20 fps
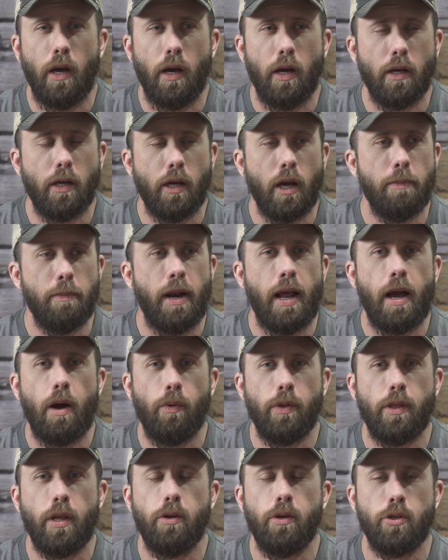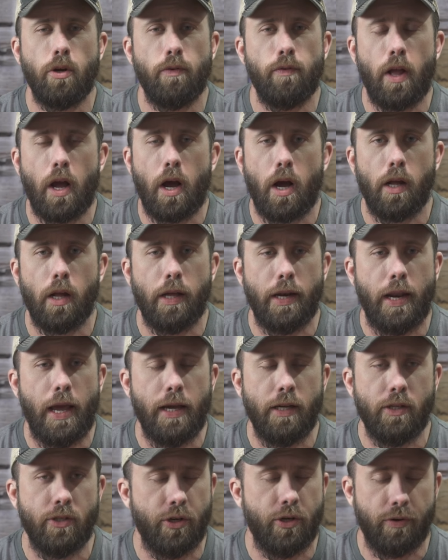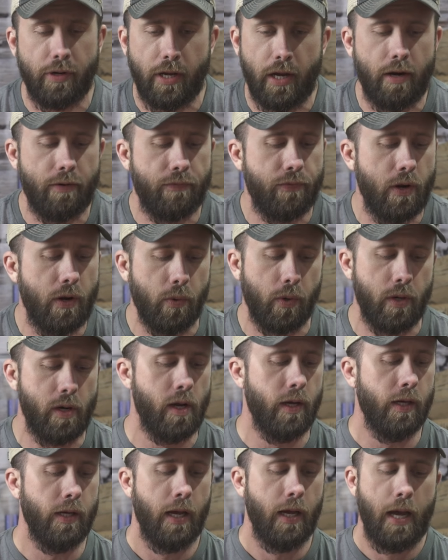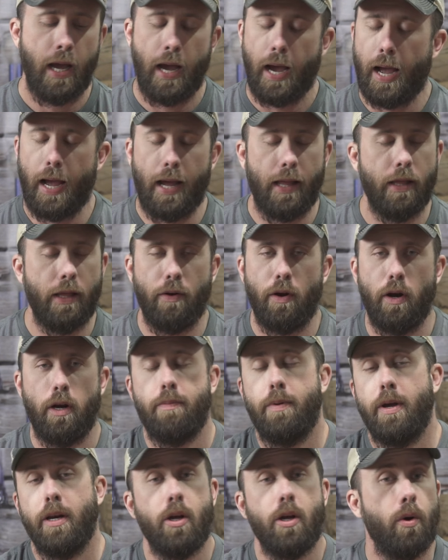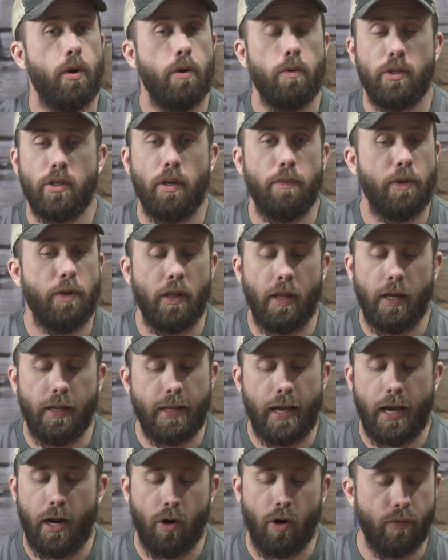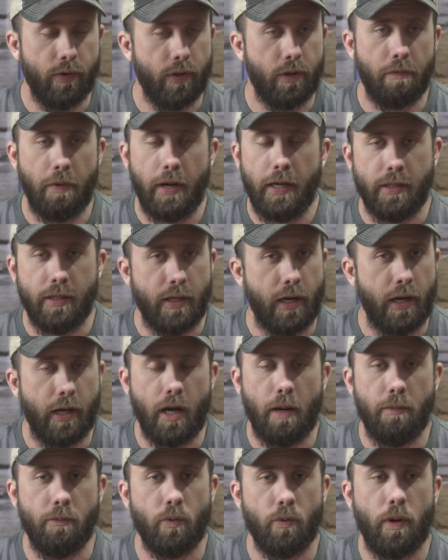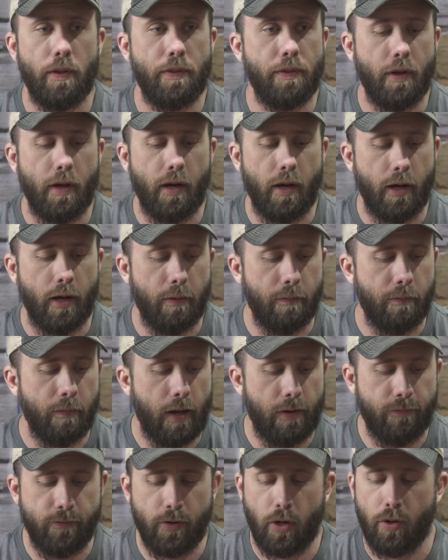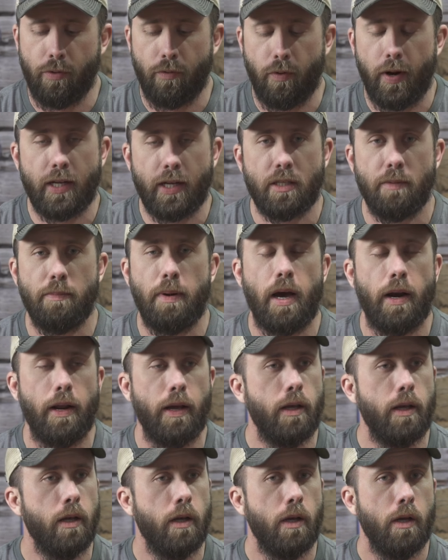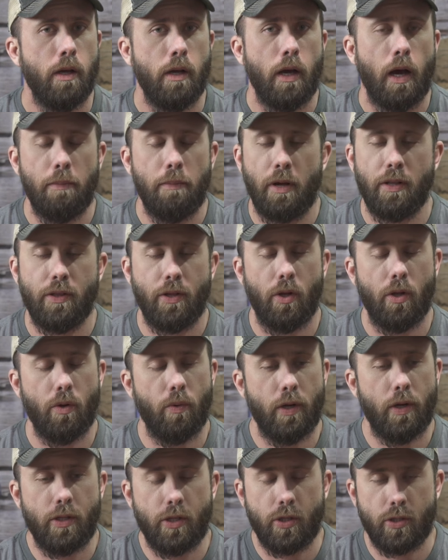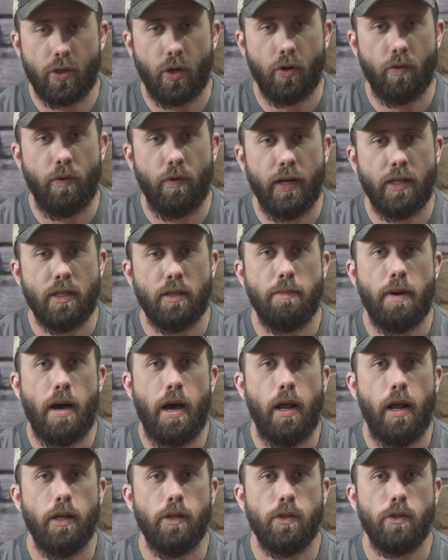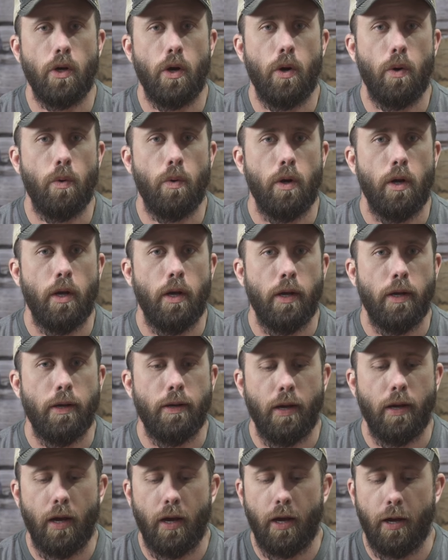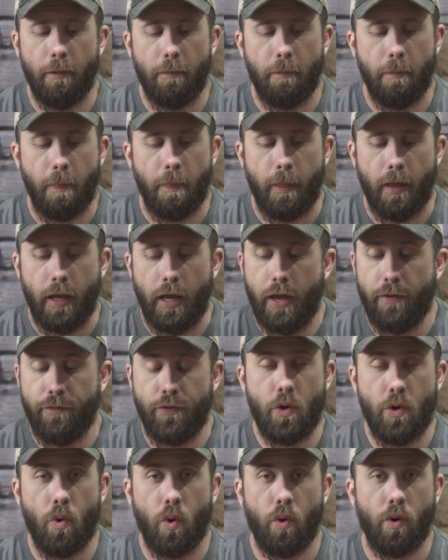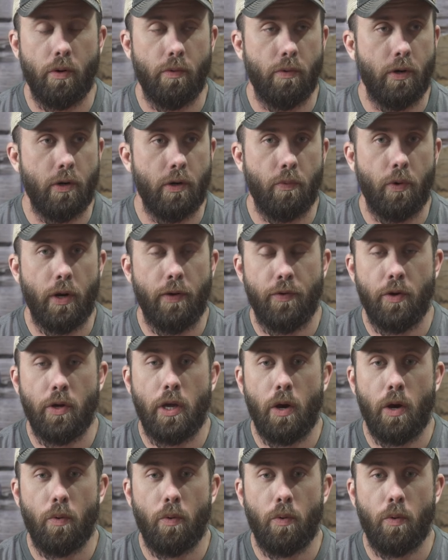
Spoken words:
coming out with those over the holidays. You were getting a free one. Highly recommend going with something like that over the rings that it comes with. I've told Rix about it. I'm not the only one that's told Rix about it. So if you get one